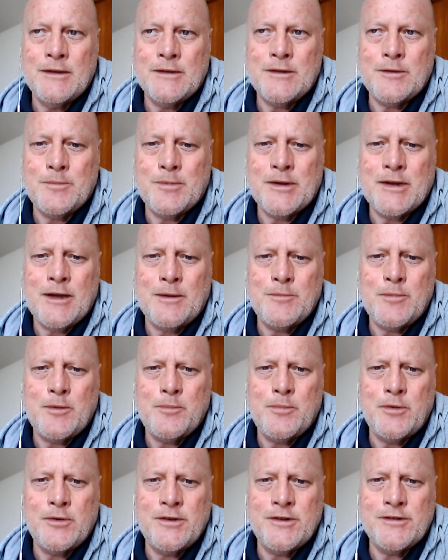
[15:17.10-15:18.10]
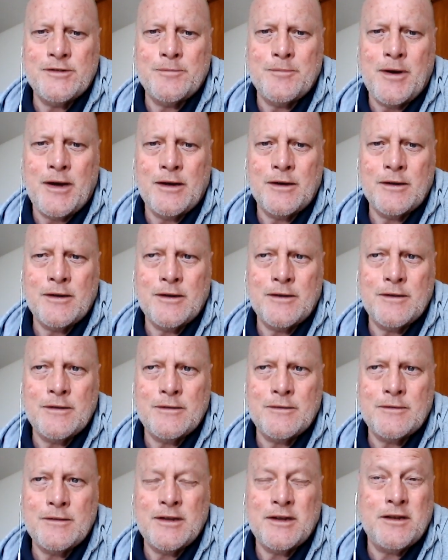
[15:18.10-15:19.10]
become a Buddhist monk.
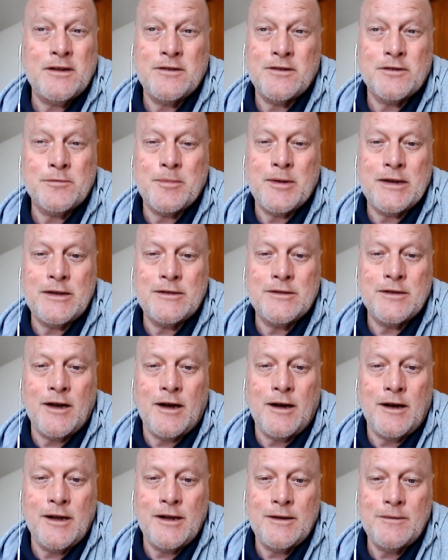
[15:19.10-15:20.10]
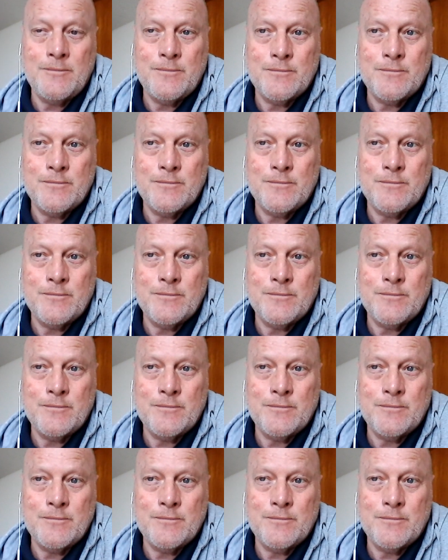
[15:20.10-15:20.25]
He couldn't speak Thai.